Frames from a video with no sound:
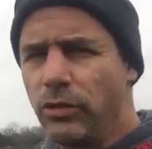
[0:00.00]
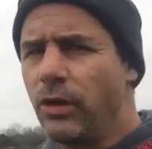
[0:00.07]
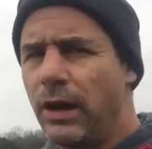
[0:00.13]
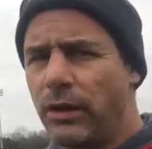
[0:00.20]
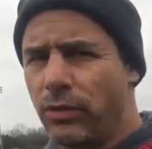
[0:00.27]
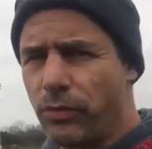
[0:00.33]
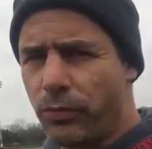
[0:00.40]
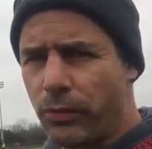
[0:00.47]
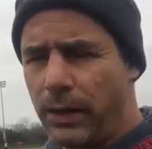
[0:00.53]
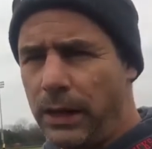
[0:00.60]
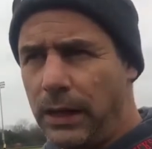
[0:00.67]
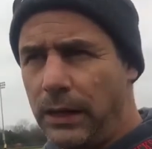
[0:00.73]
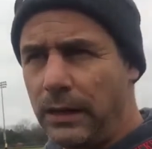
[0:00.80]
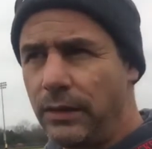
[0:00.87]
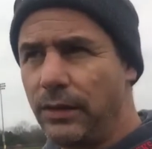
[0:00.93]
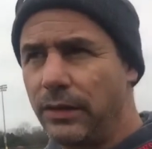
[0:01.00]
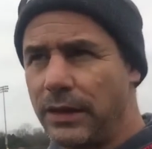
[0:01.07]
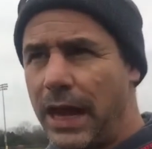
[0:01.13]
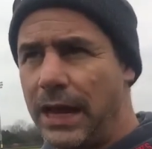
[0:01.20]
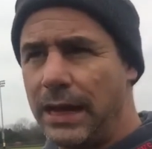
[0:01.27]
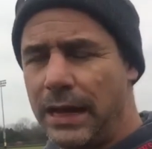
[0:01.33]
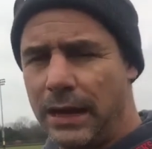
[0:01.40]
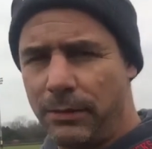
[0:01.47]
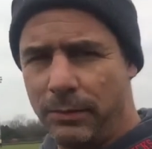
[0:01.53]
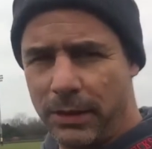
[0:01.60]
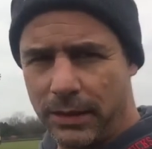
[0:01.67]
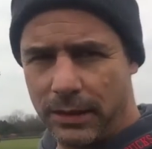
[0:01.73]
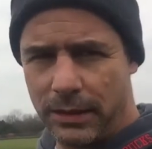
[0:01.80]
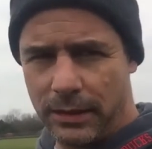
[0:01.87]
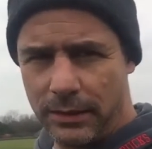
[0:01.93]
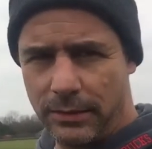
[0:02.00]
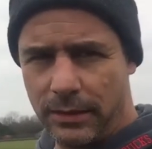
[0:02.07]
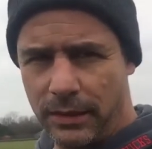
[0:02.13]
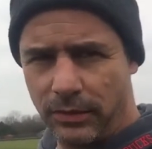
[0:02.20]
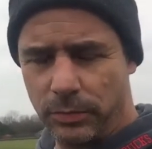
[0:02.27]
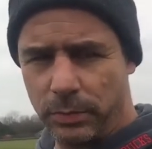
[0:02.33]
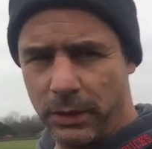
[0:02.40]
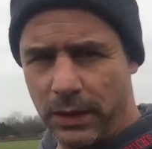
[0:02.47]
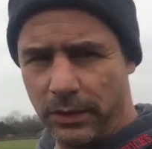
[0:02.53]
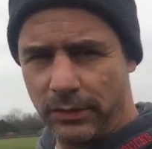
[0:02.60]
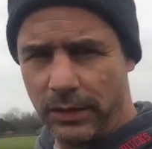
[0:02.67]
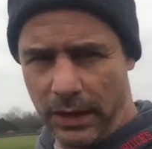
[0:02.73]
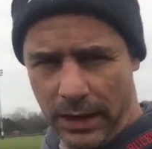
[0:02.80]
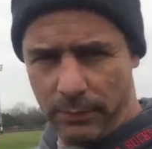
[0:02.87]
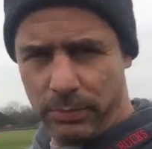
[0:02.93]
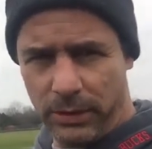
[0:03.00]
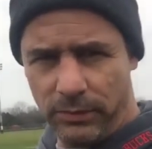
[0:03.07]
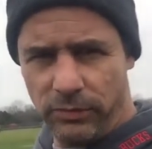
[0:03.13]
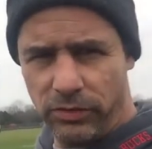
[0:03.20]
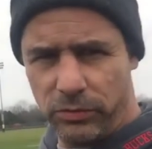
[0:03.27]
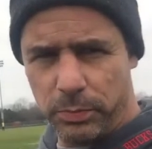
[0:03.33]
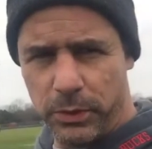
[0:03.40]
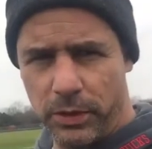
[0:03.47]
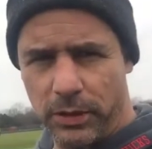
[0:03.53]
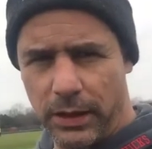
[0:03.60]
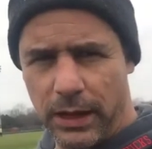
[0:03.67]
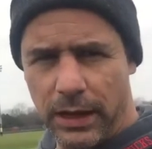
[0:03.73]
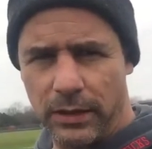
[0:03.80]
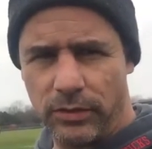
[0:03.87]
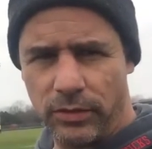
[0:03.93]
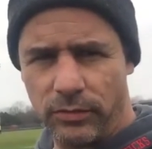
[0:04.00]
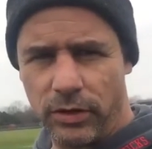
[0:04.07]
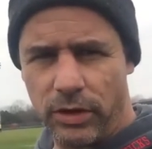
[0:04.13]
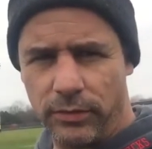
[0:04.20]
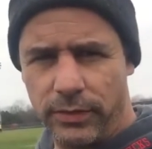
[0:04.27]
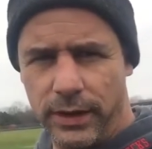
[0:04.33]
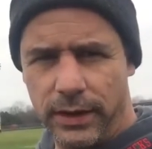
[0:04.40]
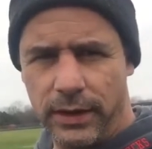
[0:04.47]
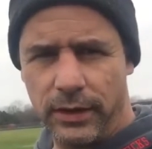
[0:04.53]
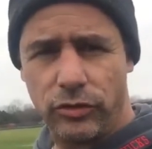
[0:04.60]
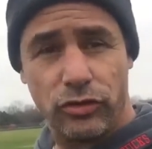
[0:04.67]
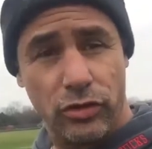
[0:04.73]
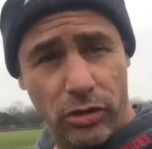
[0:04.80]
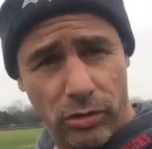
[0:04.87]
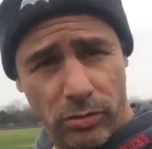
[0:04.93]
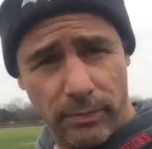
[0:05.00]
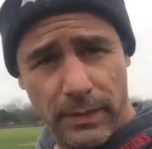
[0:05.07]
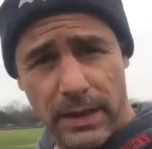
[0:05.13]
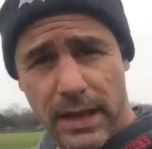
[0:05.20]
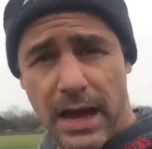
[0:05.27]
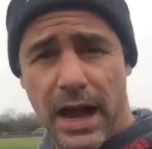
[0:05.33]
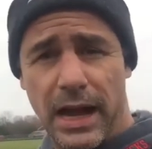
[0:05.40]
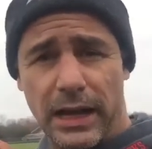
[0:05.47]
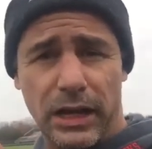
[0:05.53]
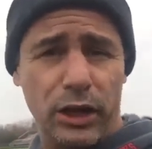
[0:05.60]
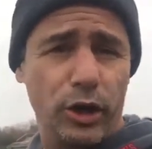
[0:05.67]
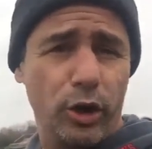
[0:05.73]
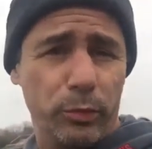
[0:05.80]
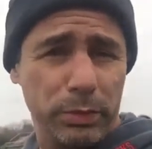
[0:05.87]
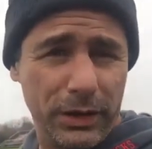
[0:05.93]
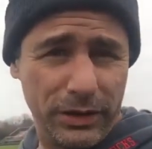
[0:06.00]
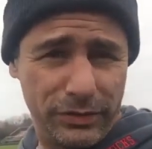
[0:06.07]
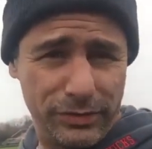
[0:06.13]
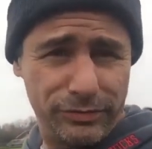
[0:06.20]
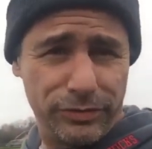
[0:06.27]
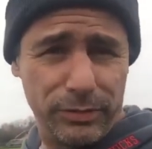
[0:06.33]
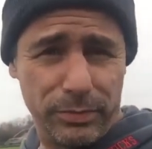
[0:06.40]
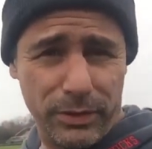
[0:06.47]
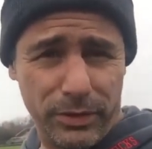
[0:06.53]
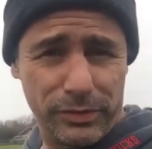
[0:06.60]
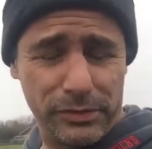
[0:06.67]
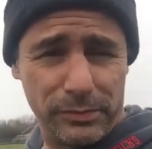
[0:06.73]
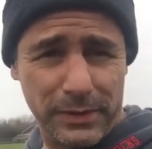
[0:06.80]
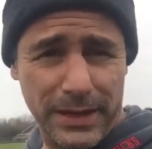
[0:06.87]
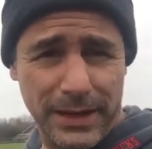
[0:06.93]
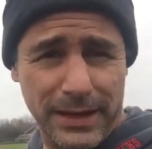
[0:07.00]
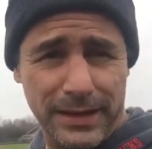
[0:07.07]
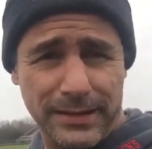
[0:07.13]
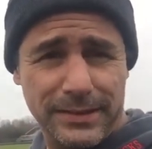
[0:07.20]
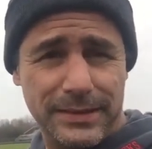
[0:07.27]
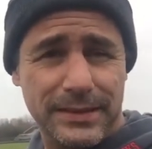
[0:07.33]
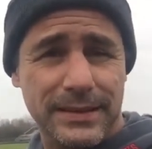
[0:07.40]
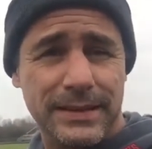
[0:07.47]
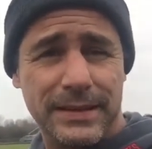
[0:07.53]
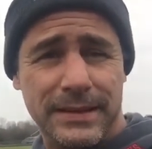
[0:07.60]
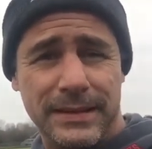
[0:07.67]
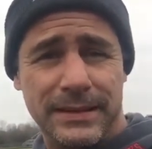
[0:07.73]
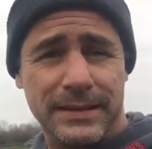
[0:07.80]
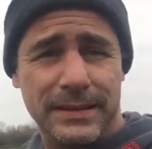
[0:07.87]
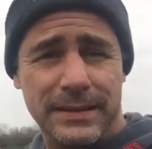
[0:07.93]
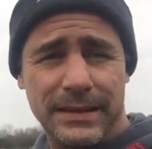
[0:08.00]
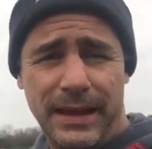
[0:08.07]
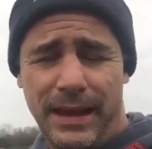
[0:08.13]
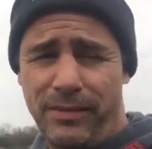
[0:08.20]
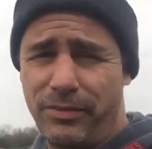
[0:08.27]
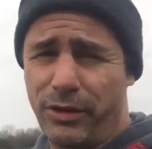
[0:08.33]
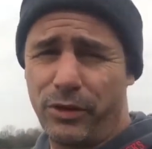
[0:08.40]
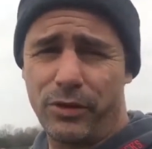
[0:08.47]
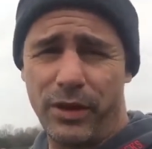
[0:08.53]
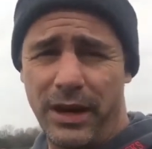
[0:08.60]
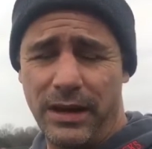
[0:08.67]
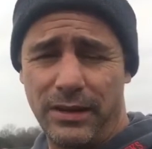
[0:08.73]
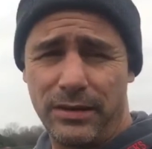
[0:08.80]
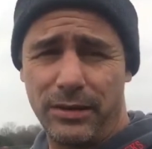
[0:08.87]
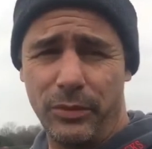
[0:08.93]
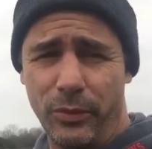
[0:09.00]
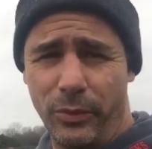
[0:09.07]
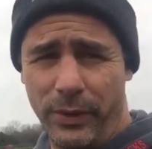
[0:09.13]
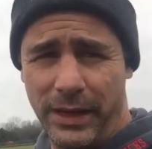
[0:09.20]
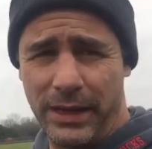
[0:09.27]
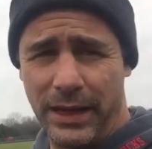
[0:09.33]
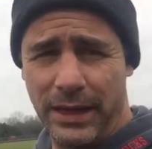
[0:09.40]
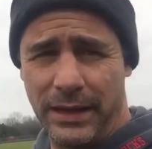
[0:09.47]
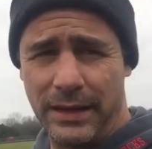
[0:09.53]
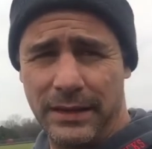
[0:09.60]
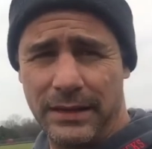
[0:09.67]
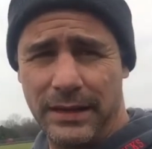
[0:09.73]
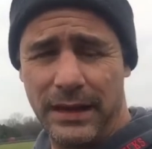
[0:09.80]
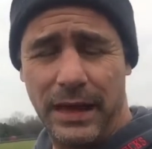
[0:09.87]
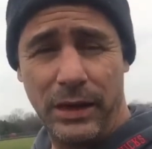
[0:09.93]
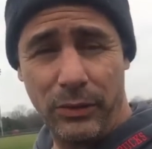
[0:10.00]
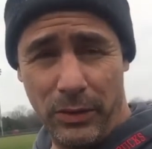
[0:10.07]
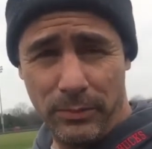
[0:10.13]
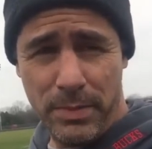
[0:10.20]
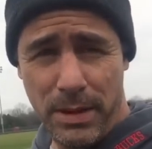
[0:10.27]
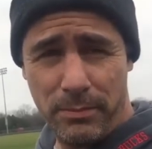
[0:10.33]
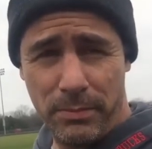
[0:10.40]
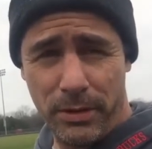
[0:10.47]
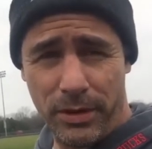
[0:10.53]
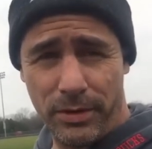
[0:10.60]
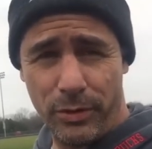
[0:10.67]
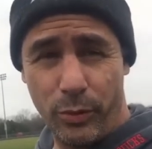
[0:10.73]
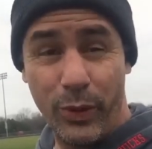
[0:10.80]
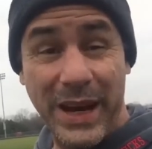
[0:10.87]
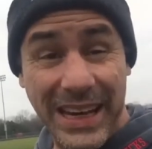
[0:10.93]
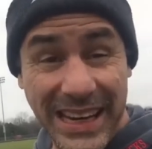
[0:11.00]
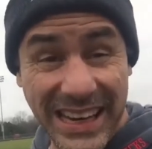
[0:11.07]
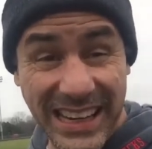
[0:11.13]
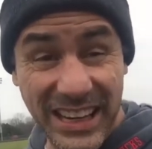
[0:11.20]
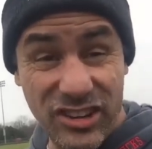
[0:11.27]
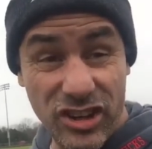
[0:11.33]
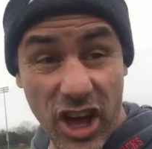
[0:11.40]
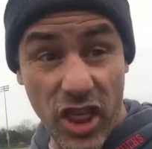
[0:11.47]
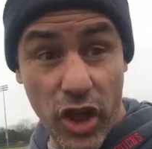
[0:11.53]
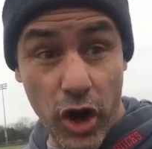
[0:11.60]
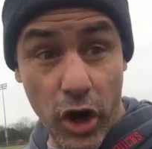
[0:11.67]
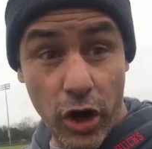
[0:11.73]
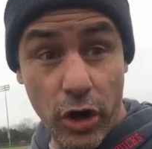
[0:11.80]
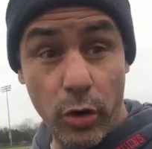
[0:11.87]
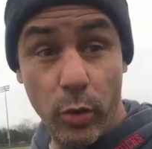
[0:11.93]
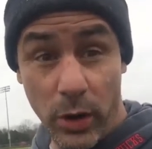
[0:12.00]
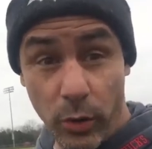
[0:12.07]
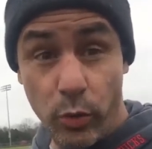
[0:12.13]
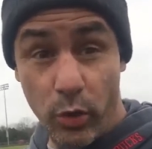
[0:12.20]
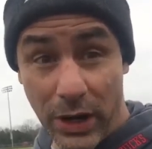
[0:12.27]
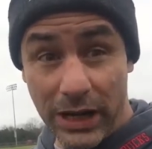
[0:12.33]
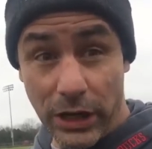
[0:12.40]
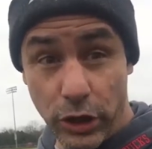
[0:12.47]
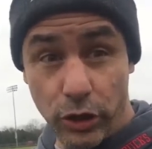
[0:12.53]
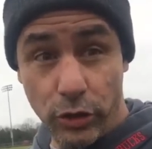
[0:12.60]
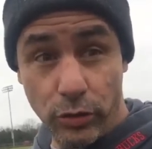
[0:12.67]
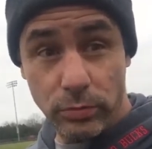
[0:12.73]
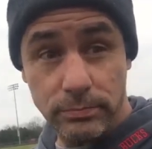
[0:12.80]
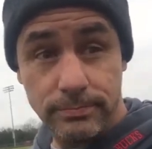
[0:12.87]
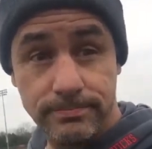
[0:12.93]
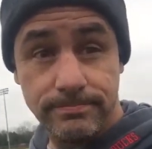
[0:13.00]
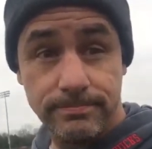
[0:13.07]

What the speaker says: You had three, dynamic takes place, and I believe the Spirit of God's involved in that. So I'm going to go play some football with some guys. Have a great weekend. And remember, we need each other. We really do. Yeah.